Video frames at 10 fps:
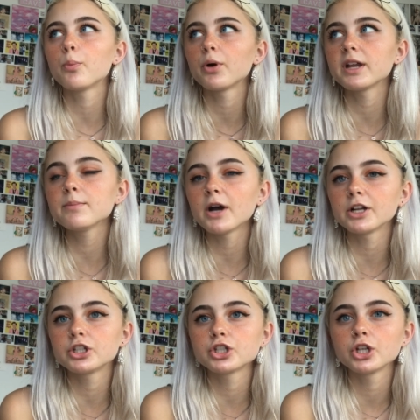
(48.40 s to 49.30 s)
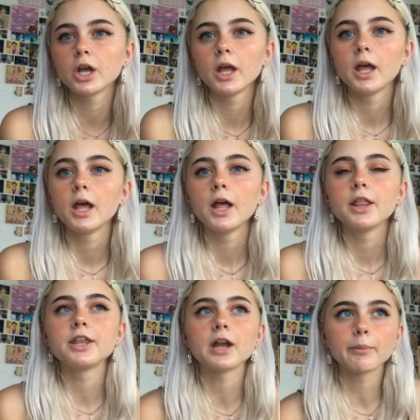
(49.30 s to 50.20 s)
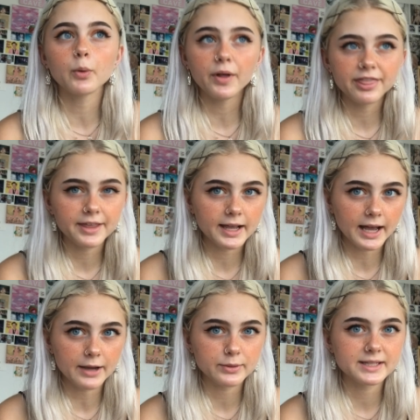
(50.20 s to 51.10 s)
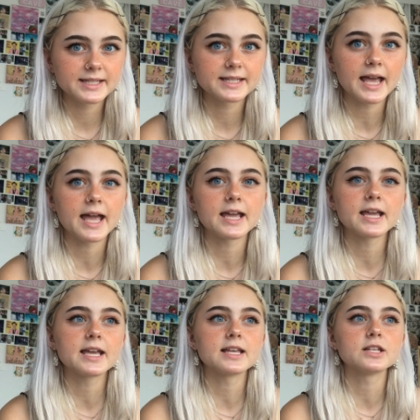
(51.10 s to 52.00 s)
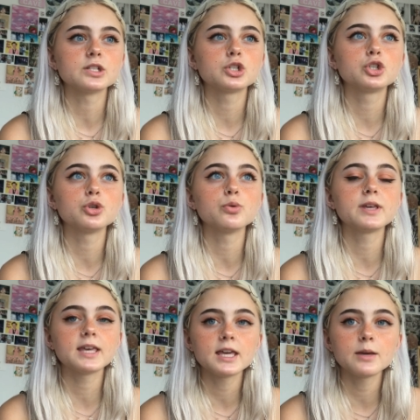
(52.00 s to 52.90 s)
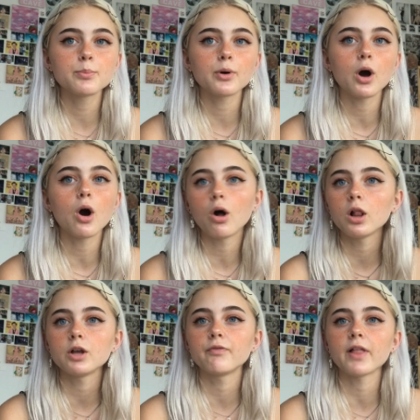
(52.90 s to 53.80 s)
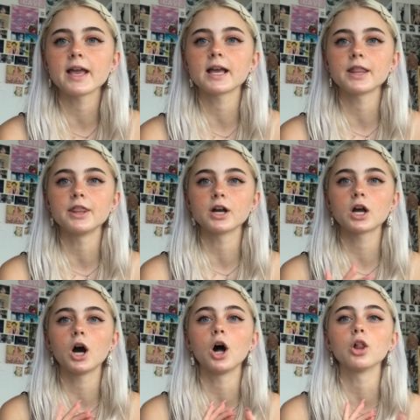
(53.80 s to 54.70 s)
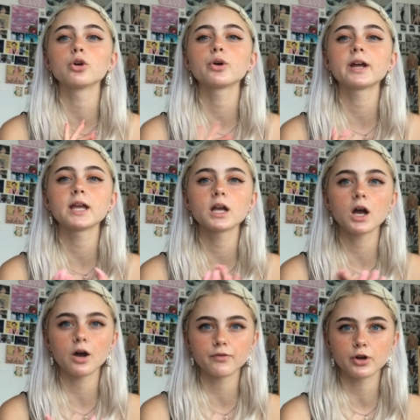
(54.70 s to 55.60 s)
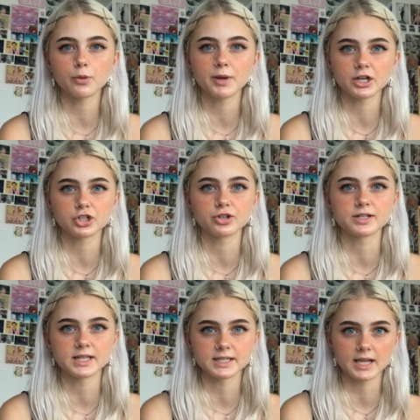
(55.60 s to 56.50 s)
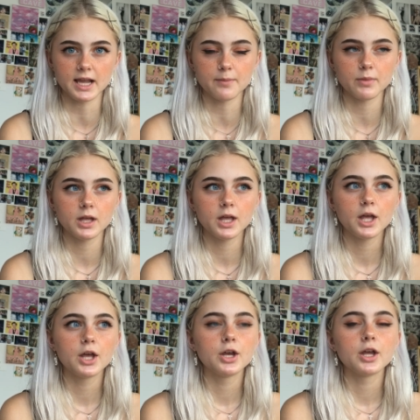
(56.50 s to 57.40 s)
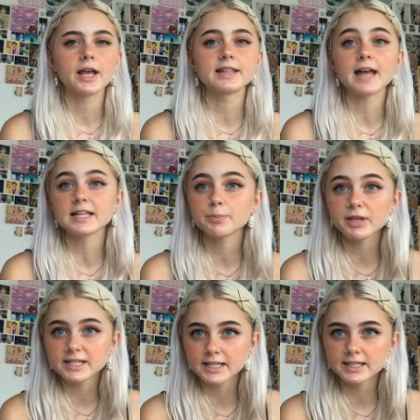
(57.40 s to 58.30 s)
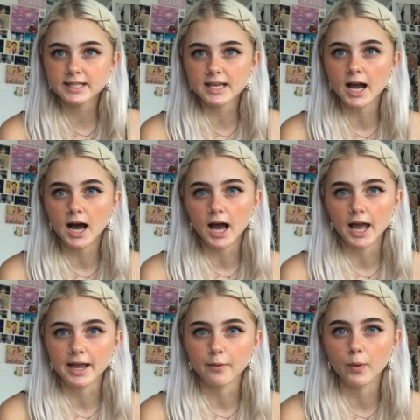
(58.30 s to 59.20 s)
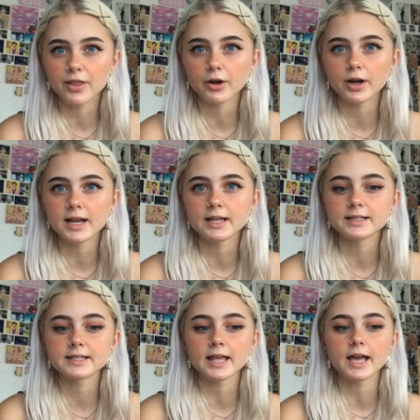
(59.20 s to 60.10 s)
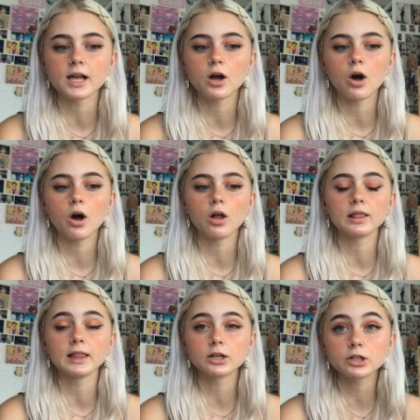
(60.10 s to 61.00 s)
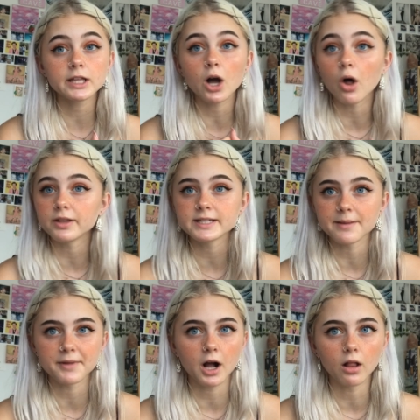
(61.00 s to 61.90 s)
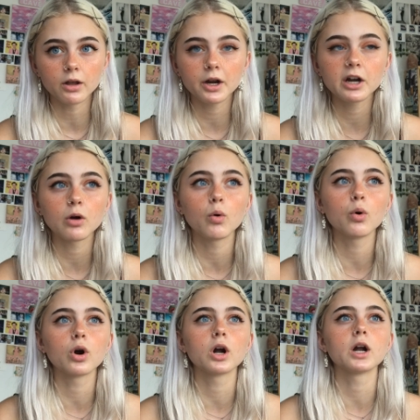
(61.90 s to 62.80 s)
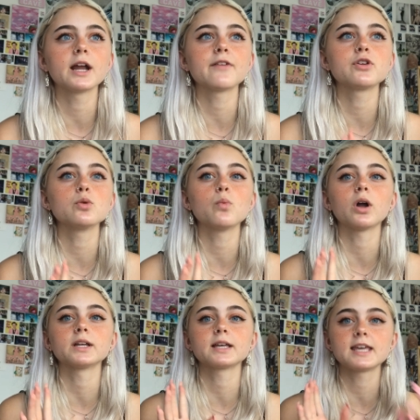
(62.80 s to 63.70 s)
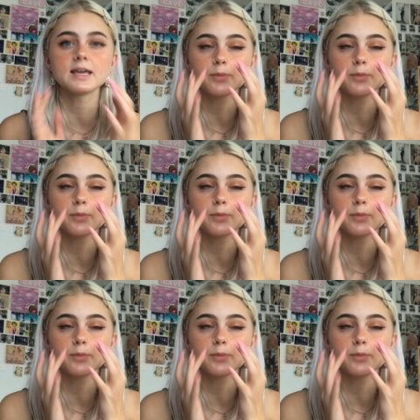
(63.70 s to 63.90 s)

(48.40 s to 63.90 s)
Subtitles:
pretty much the number one thing I would say is to keep all of like the coloring of your pictures the same. That's pleasing to the eye, whether it's like literally all the same color, or if you want to keep